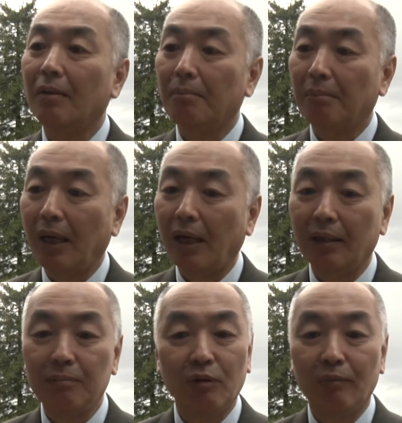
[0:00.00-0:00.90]
by
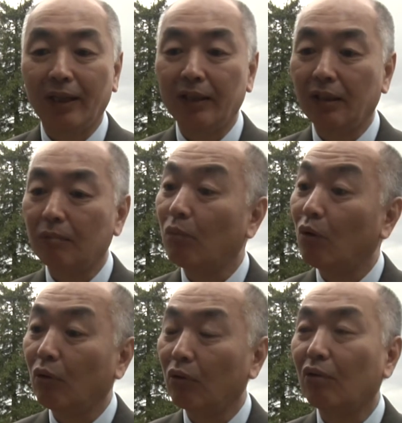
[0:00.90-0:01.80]
providing
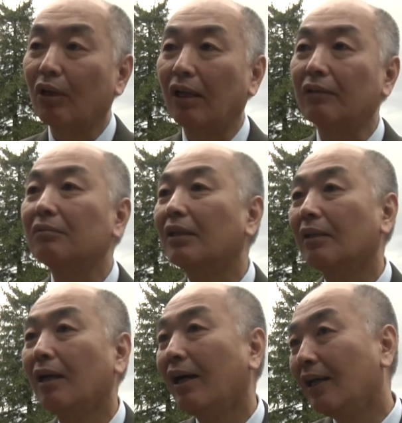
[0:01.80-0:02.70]
more local
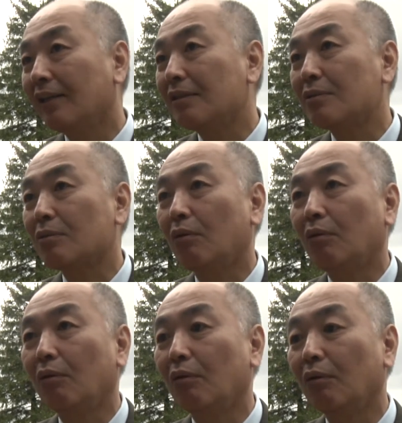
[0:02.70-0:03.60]
eyes
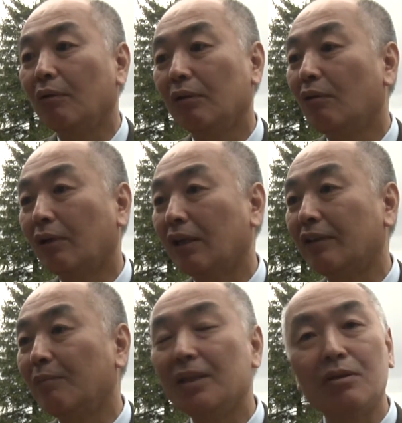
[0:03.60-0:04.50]
or local
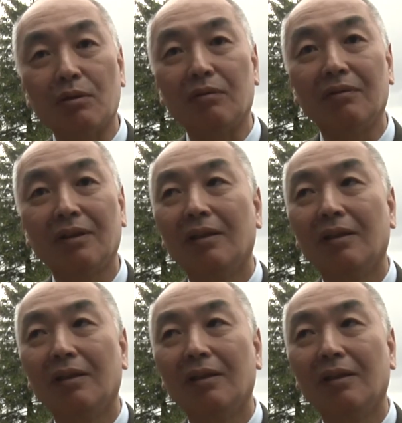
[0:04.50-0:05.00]
dimension